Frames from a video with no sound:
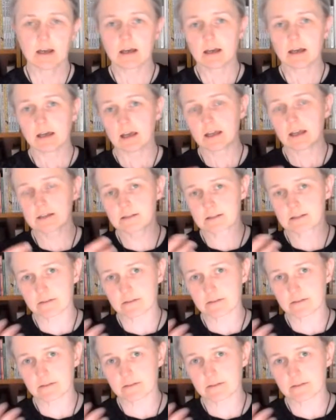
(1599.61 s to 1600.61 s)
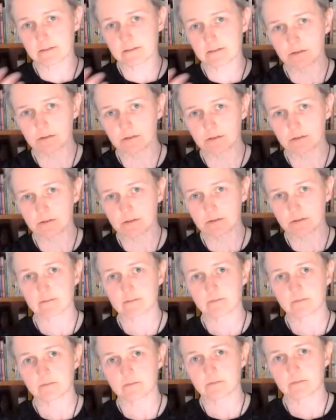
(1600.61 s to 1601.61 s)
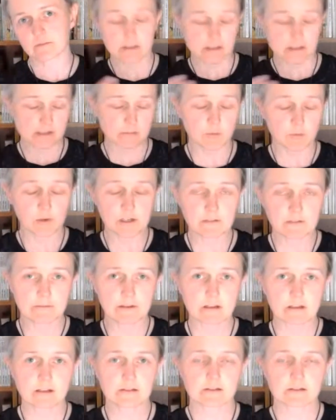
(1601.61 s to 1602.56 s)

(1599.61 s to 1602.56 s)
It's difficult to, or at least more difficult